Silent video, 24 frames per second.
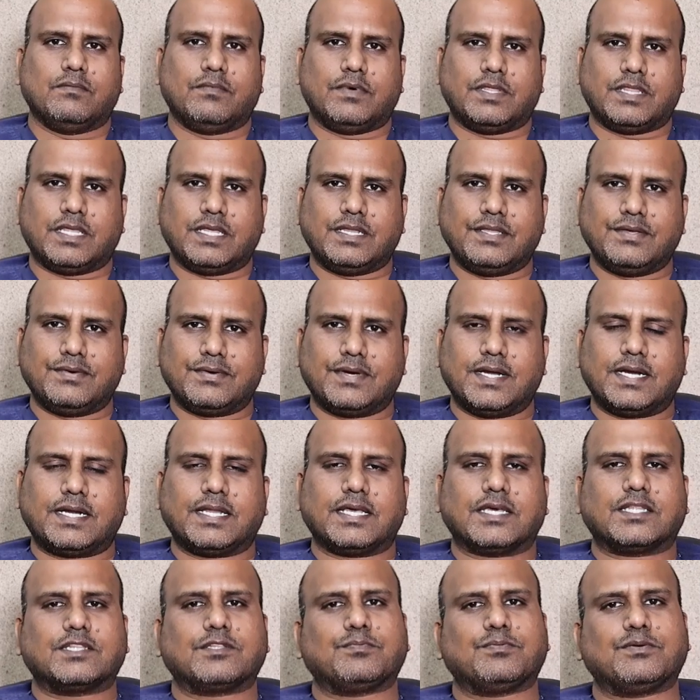whether you get
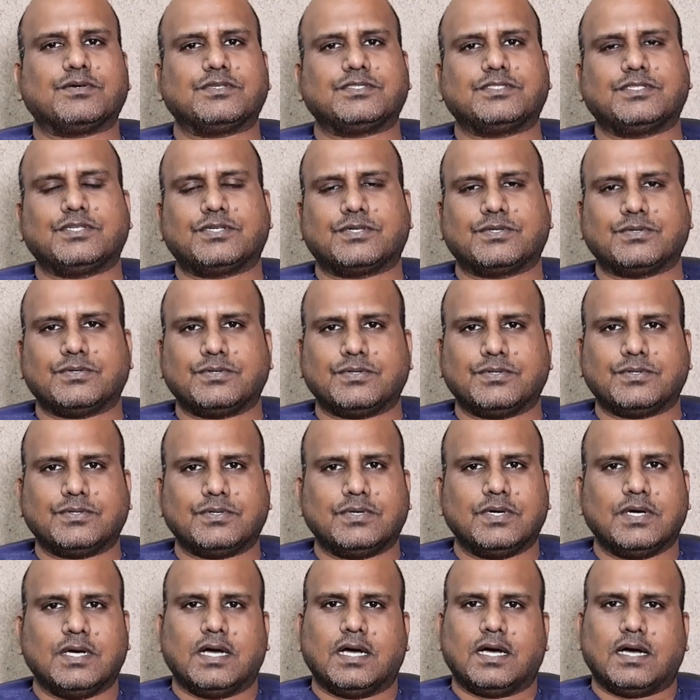exposed
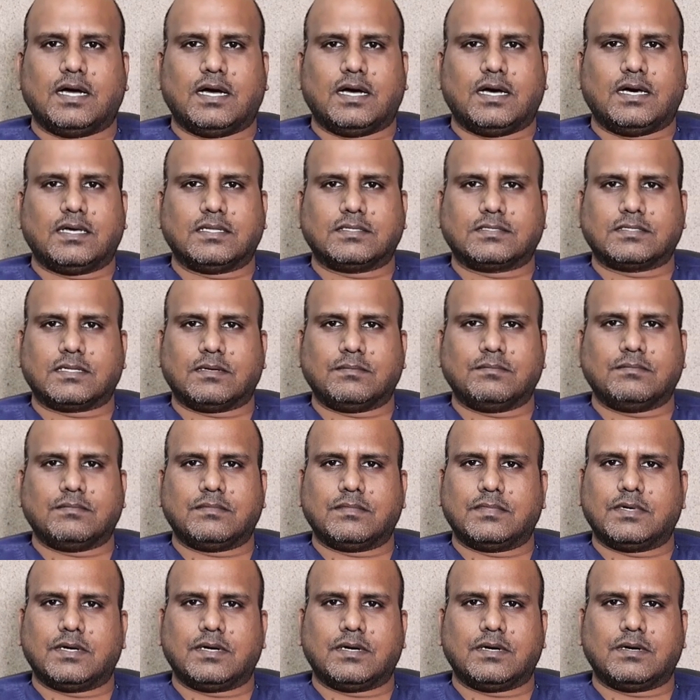to
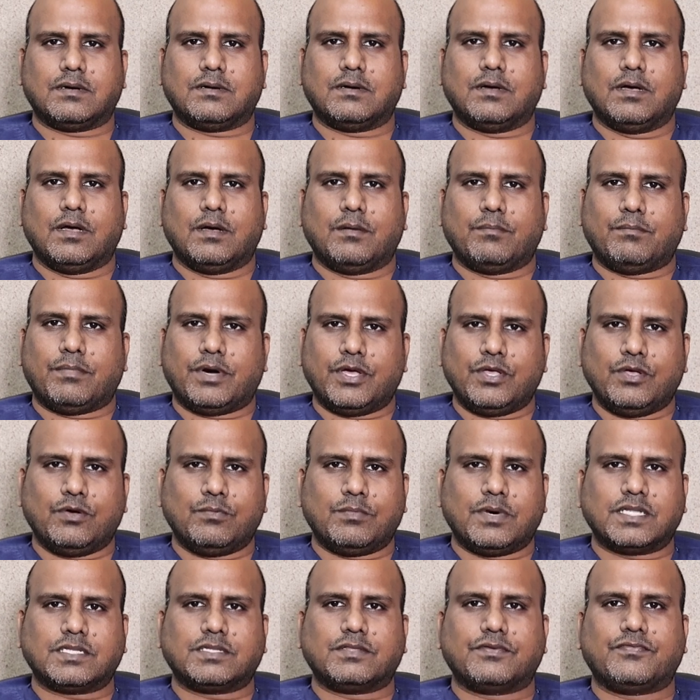some
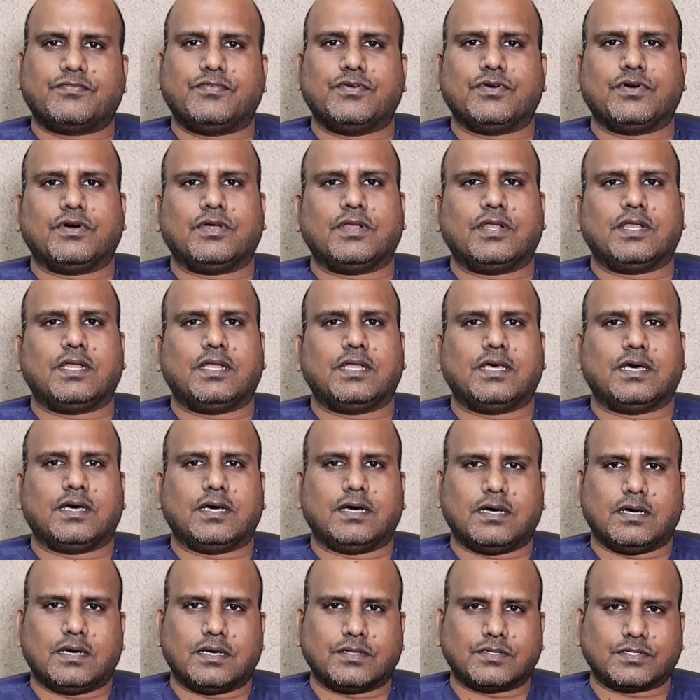biomass
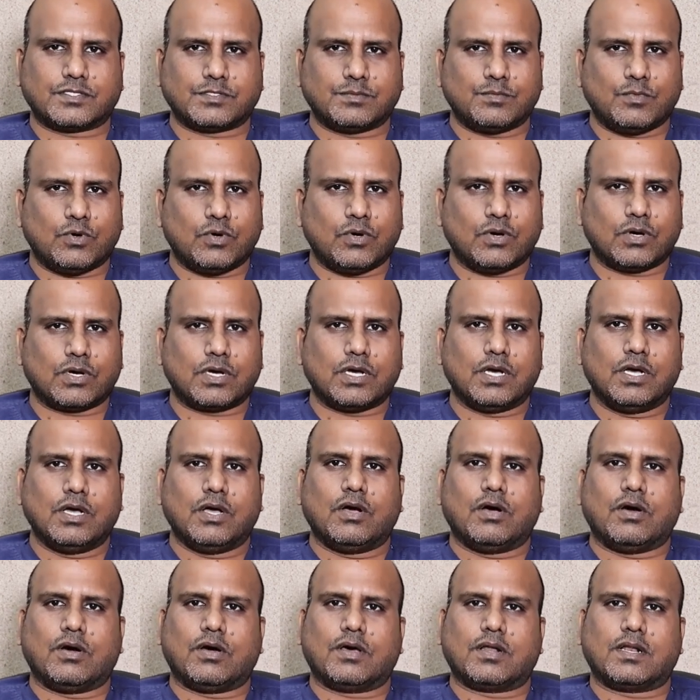fuel smoke
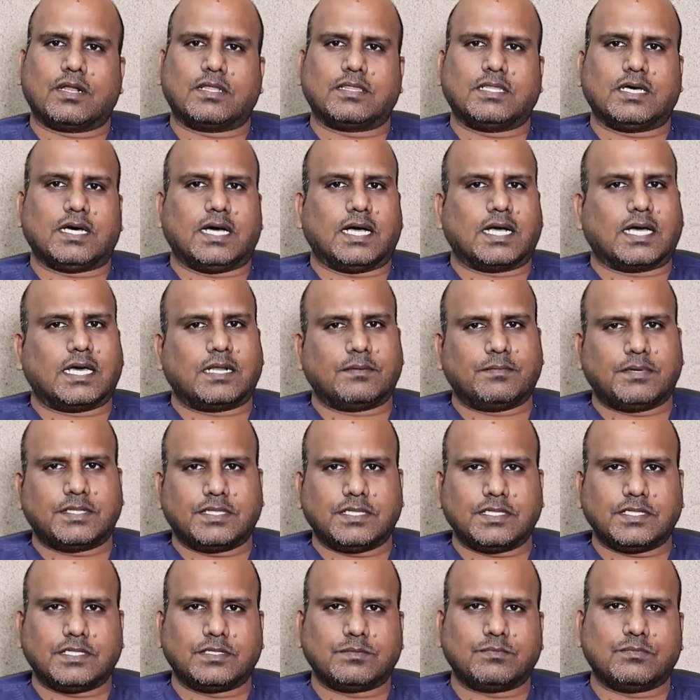or the
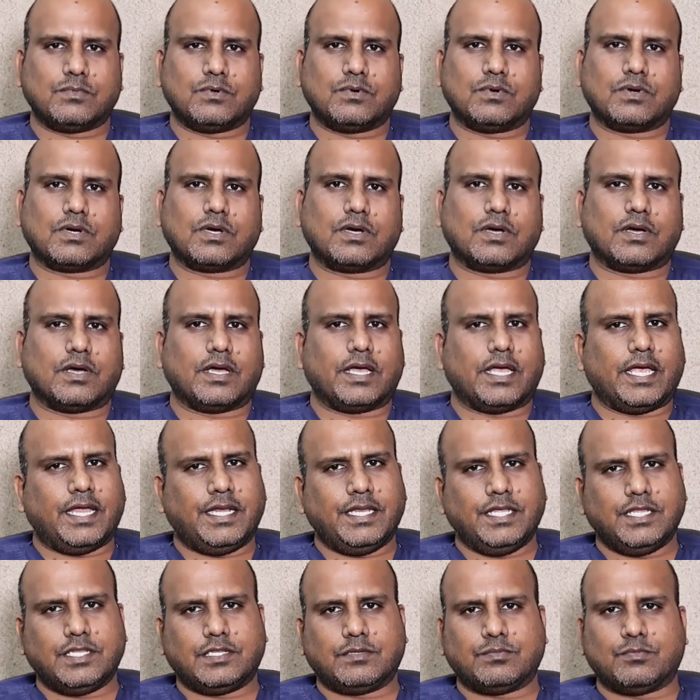agarbatti smoke,
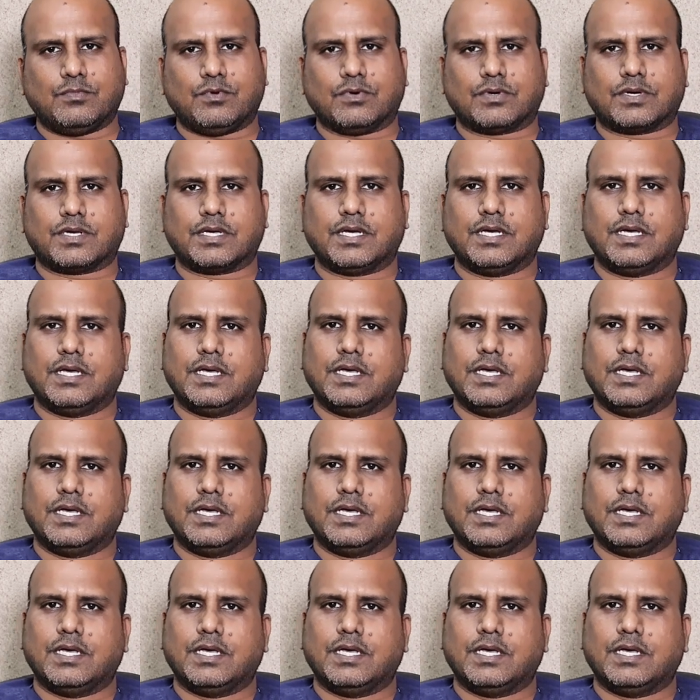any smoke.